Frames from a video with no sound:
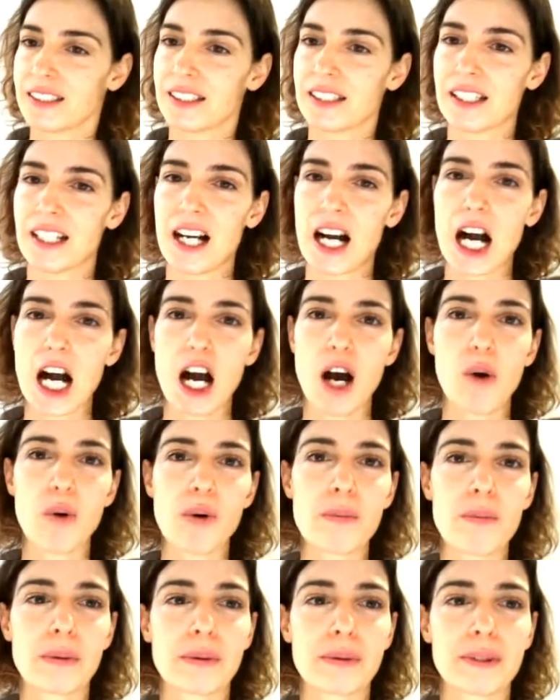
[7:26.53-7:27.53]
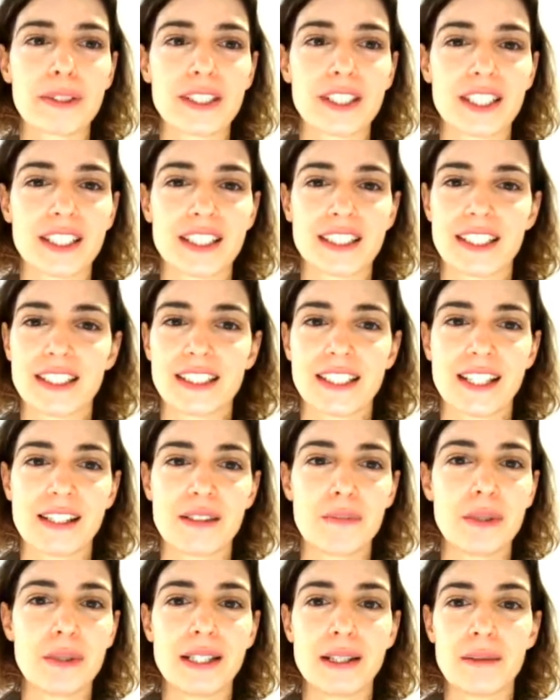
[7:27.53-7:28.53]
how important it is. It can
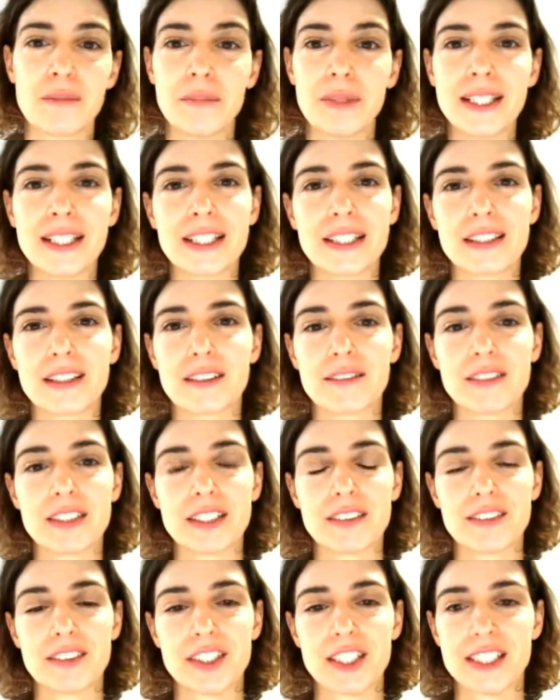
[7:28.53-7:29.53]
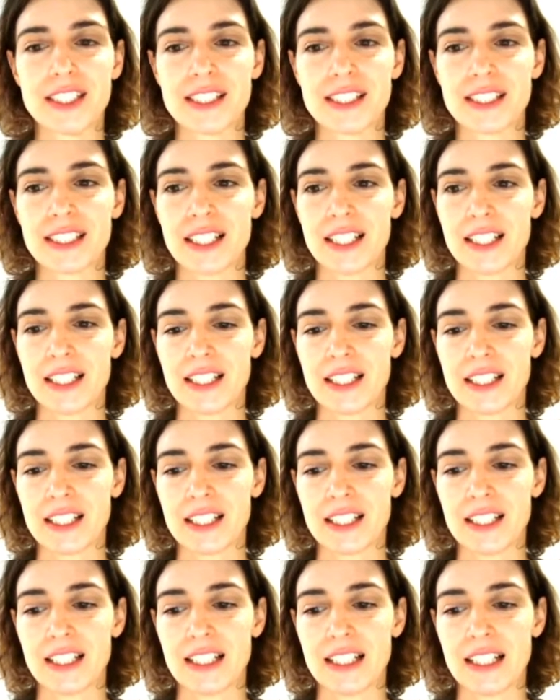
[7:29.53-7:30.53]
be a minute of difference.
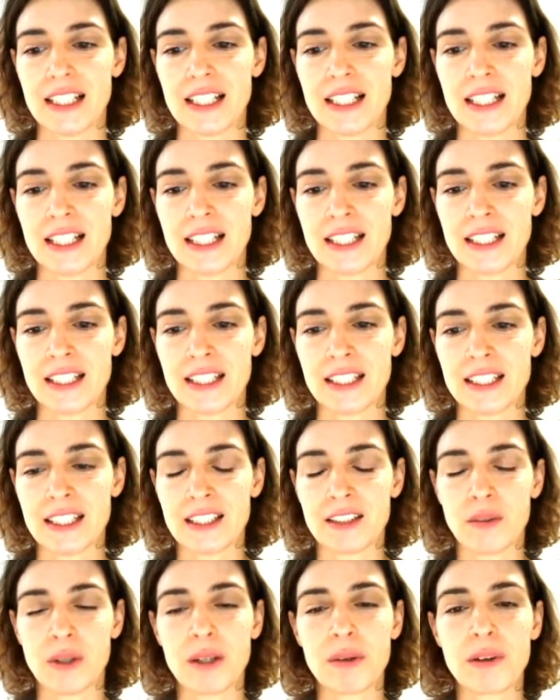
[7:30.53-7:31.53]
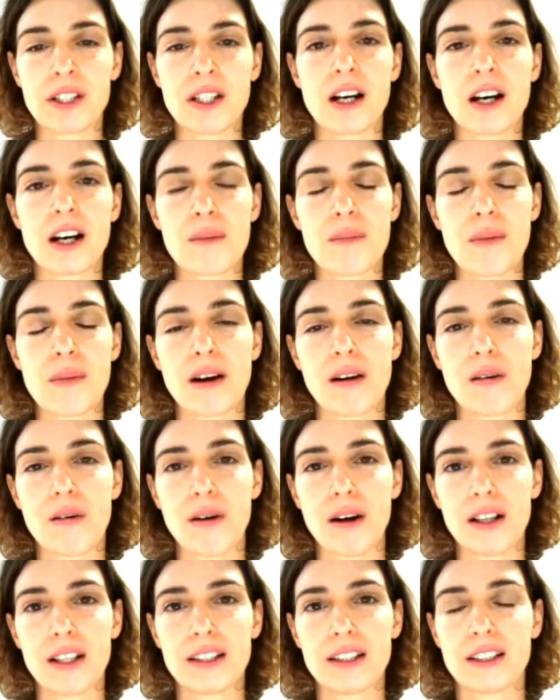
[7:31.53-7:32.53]
And uh, when we talk about
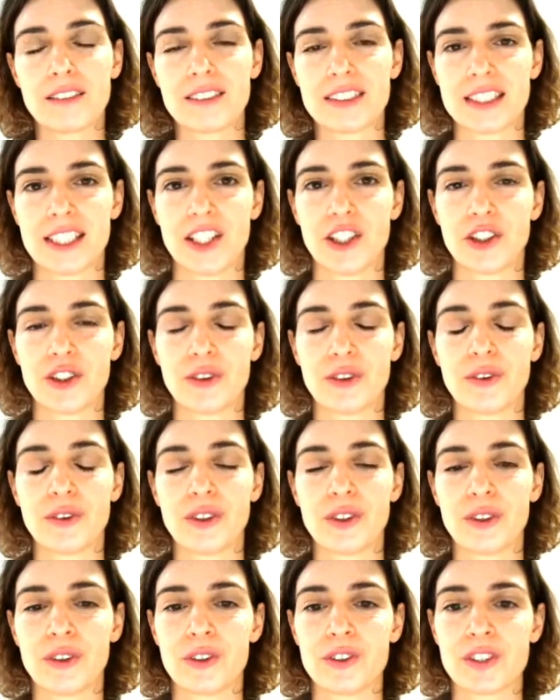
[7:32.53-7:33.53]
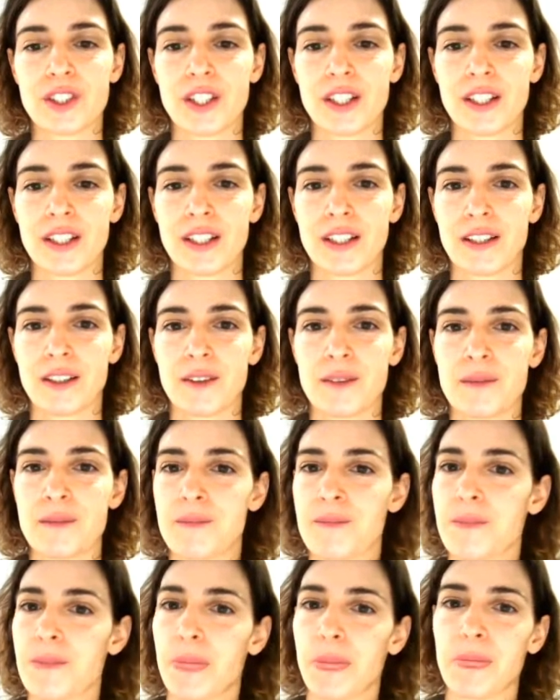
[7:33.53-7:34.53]
quality of essential oils,
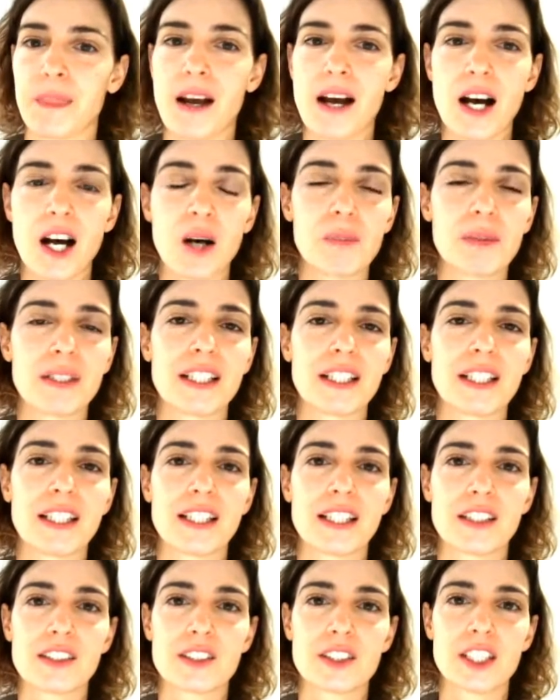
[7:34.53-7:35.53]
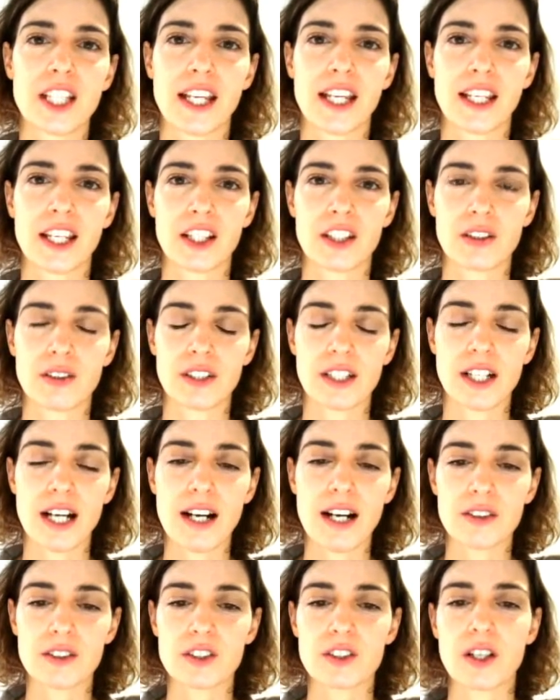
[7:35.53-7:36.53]
how many things to take into
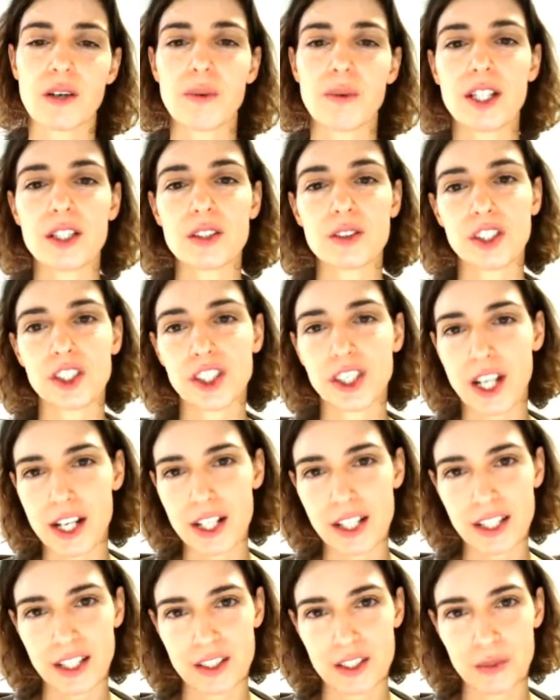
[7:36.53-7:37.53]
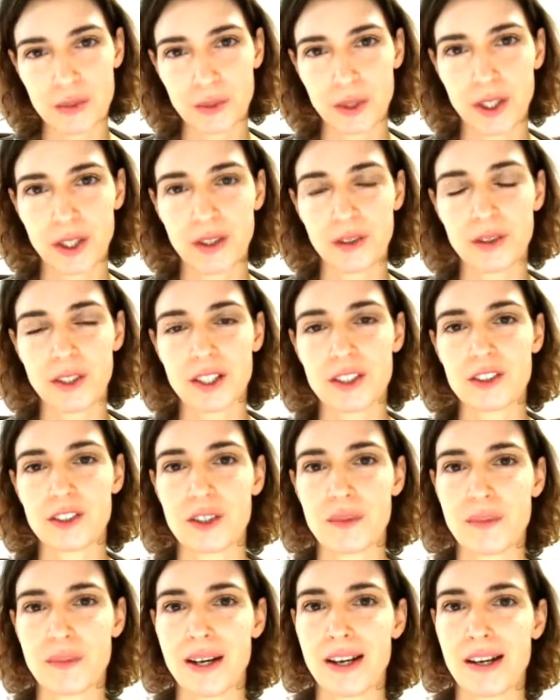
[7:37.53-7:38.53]
account. So I wanted to share this with you as you're
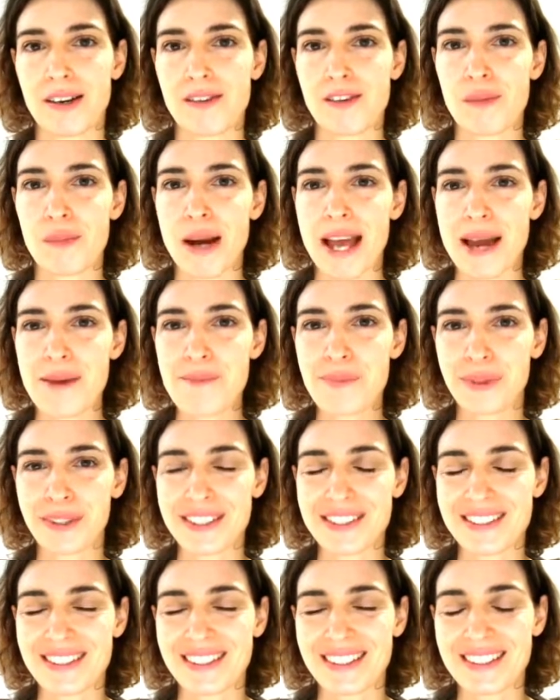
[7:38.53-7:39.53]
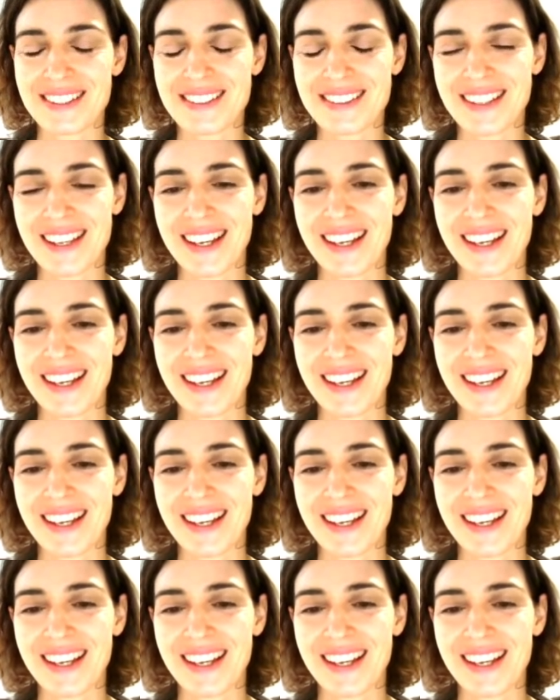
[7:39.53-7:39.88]
my aroma empresses